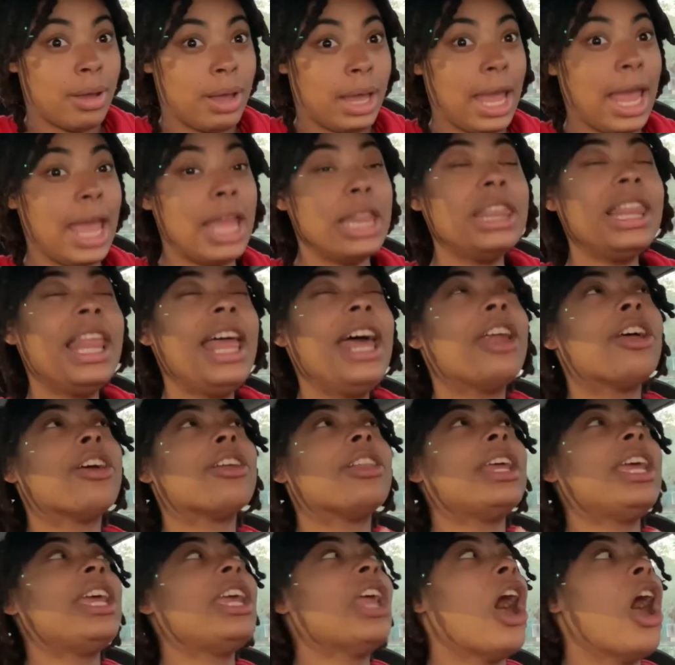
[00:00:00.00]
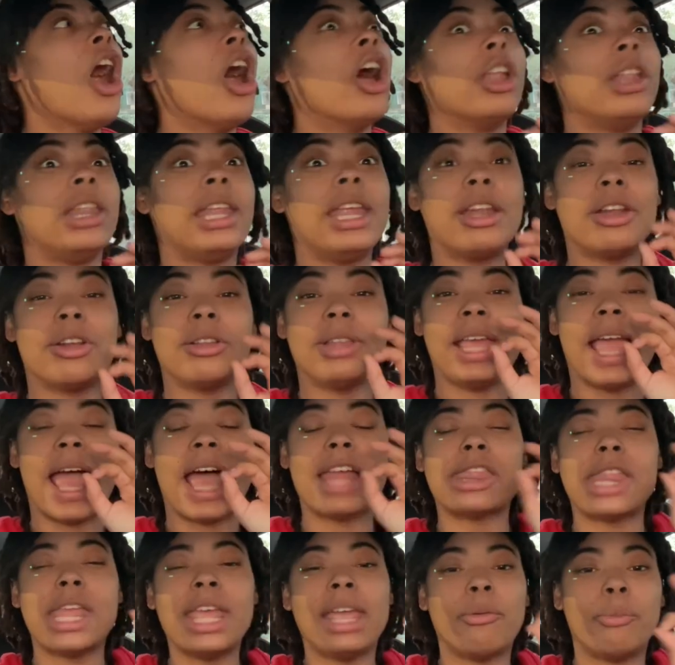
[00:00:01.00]
And literally, y'all, literally, I
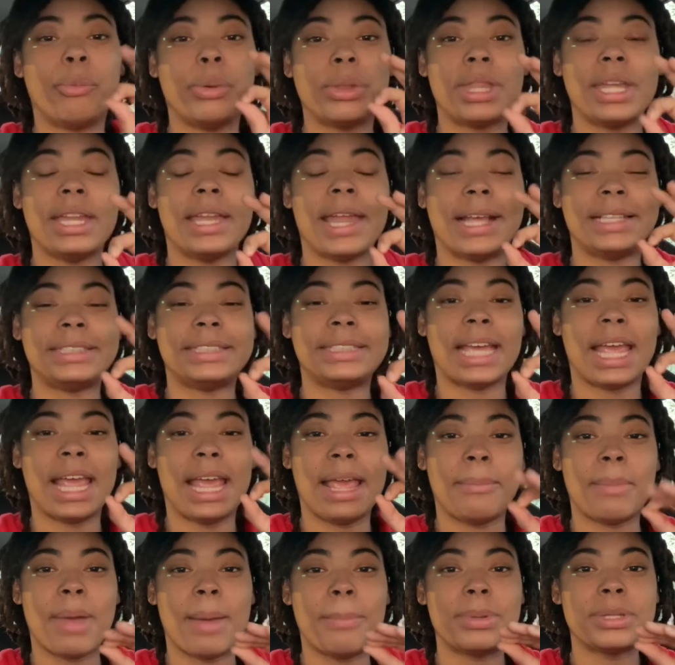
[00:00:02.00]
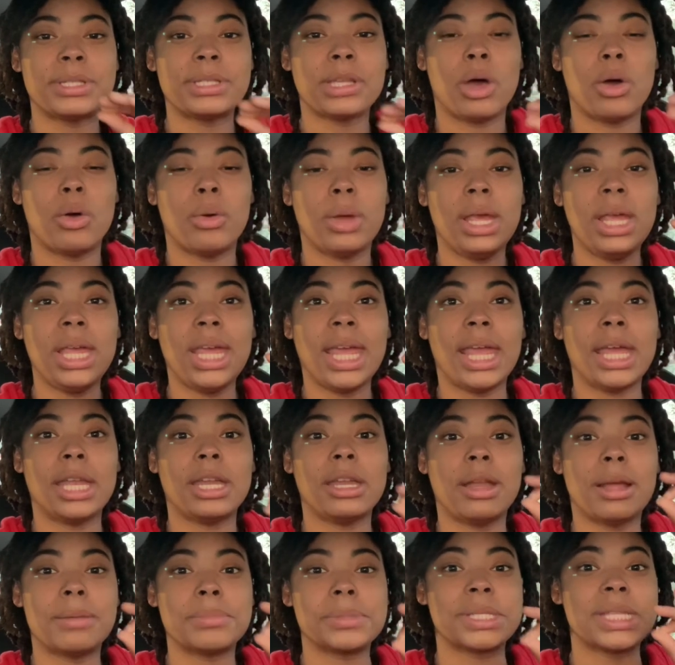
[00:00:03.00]
think within that same episode, he
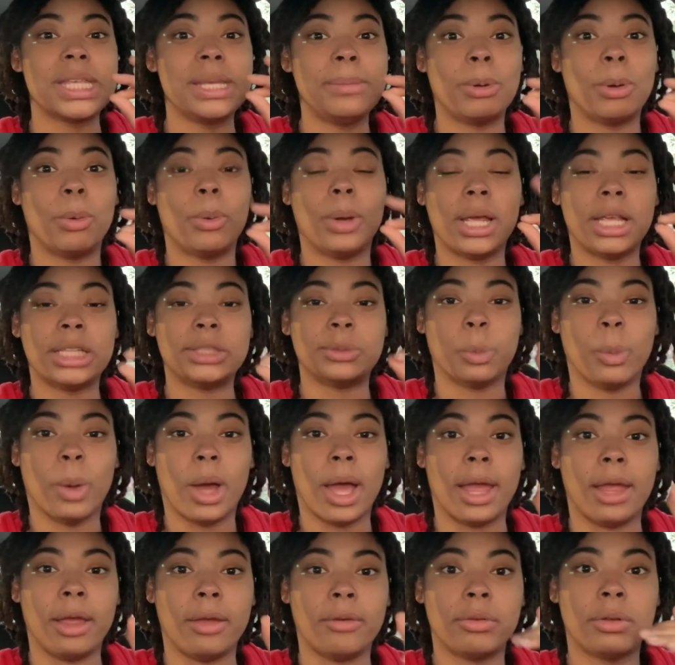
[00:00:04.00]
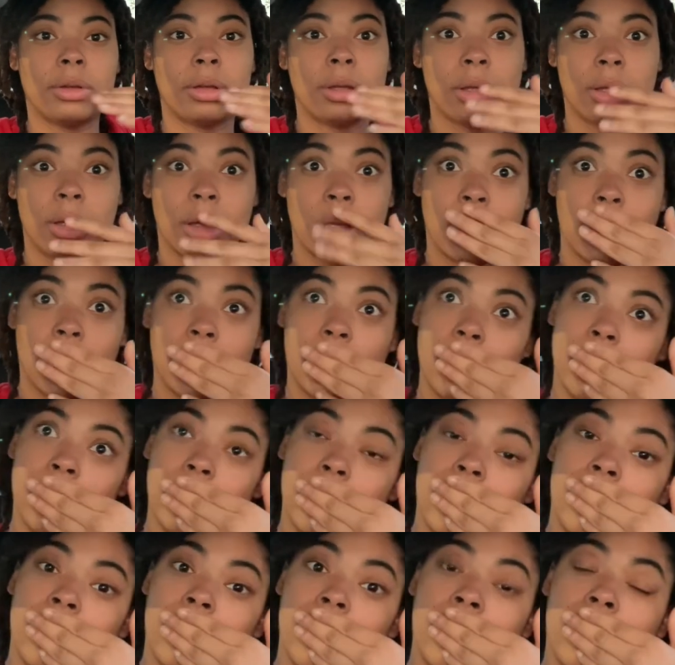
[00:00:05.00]
ended up sleeping with his wife.
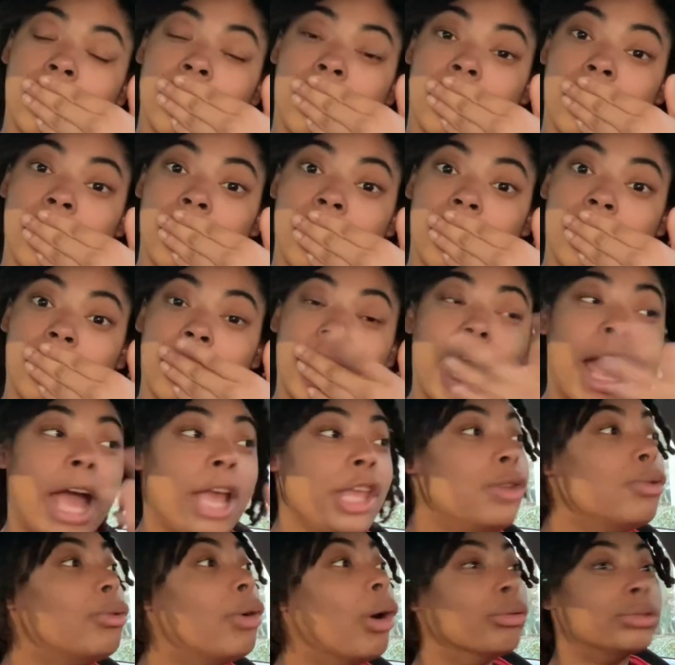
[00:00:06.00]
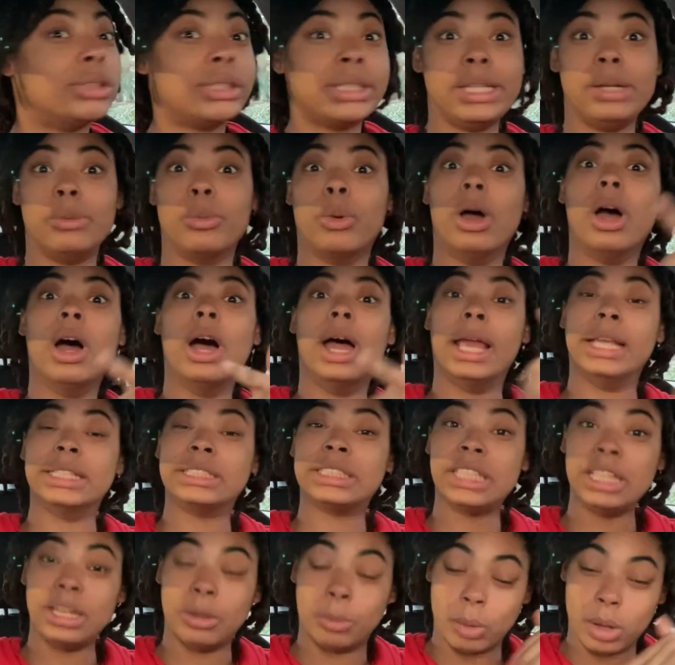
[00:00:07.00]
How you gonna sleep with her and
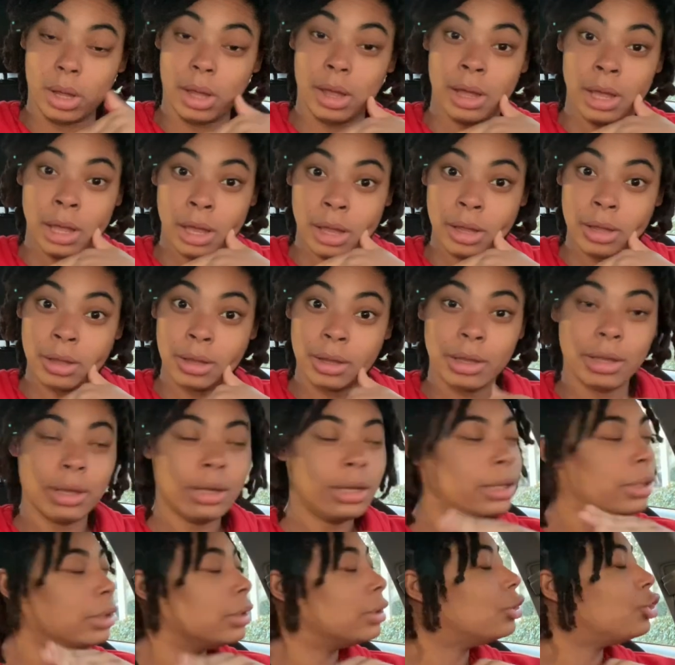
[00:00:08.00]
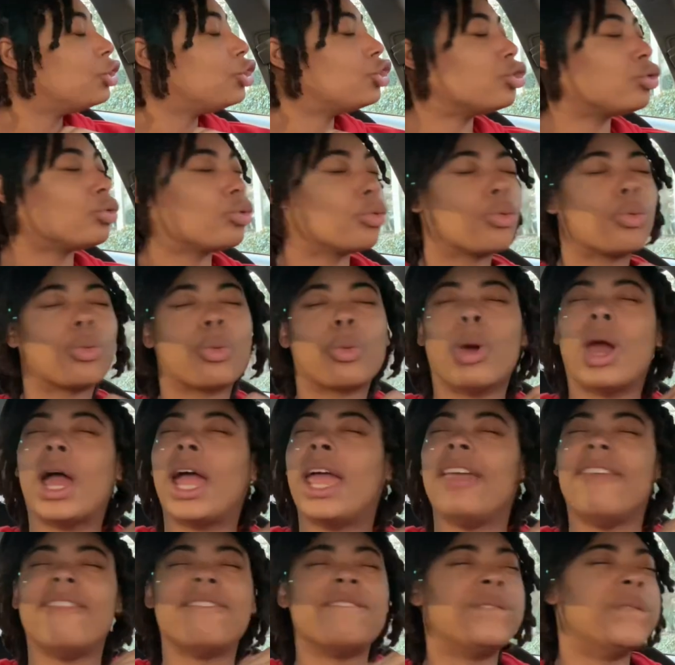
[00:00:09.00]
sleep with her?
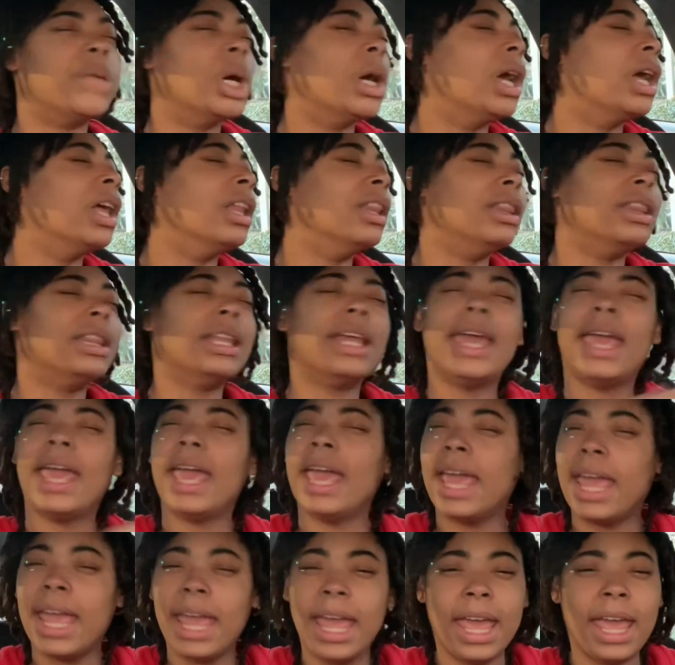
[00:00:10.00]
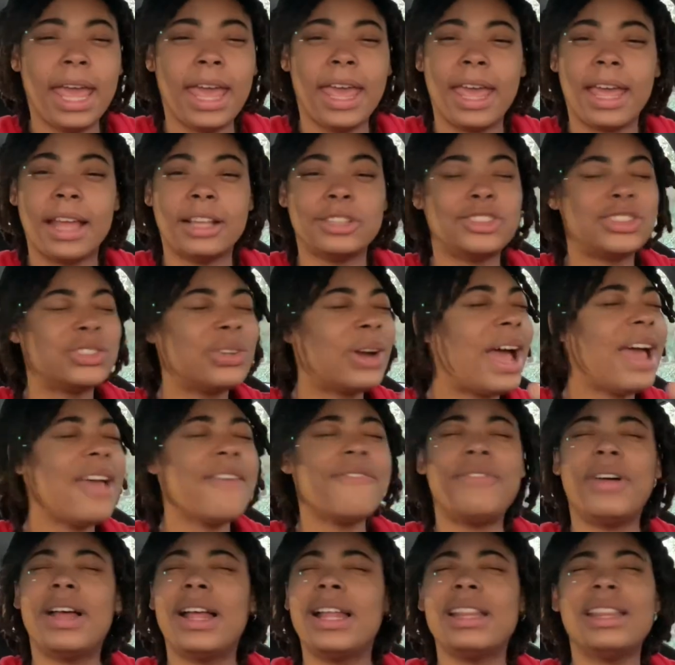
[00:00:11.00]
Trifling!
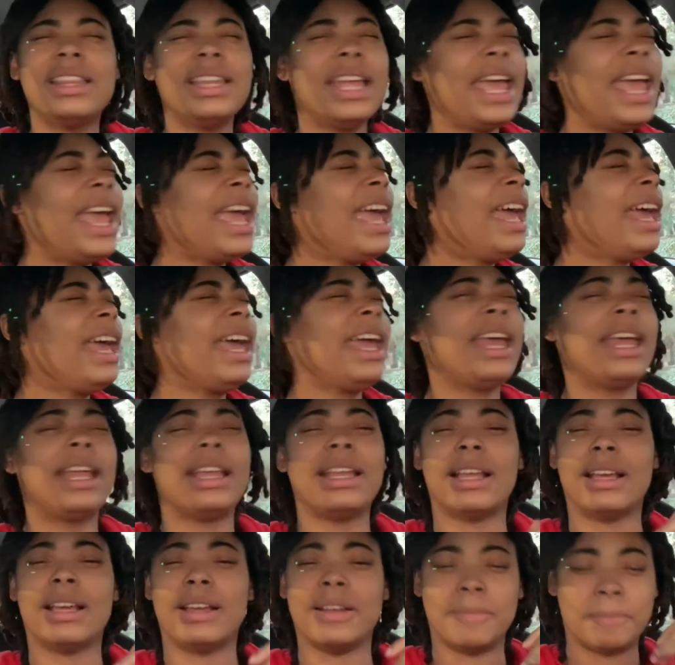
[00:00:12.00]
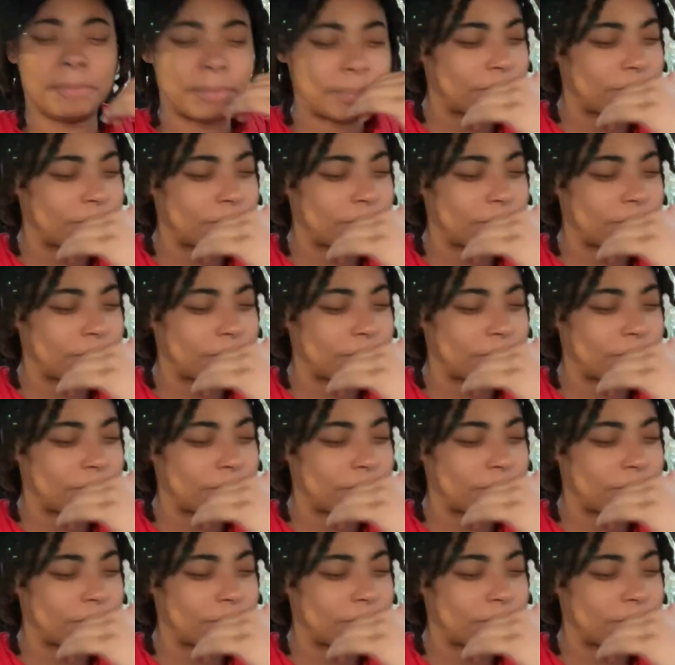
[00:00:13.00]
Trifling!